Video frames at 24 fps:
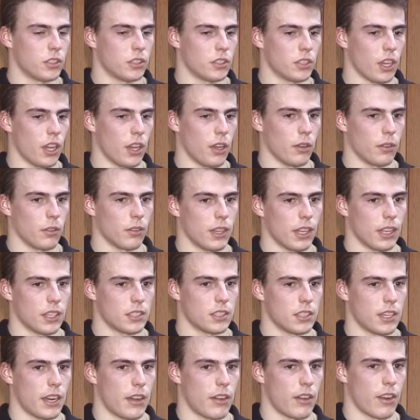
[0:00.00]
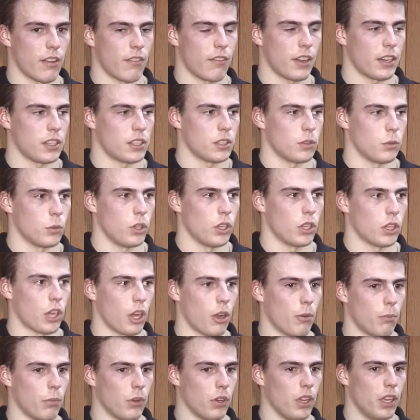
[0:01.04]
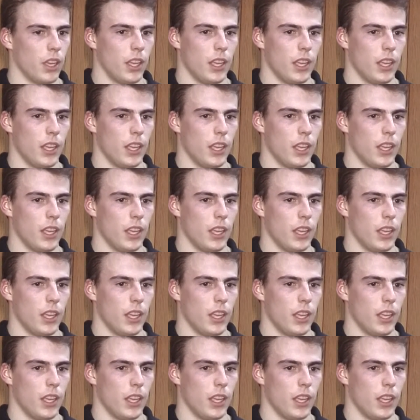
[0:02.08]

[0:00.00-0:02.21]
so that's an area I've had to work on, but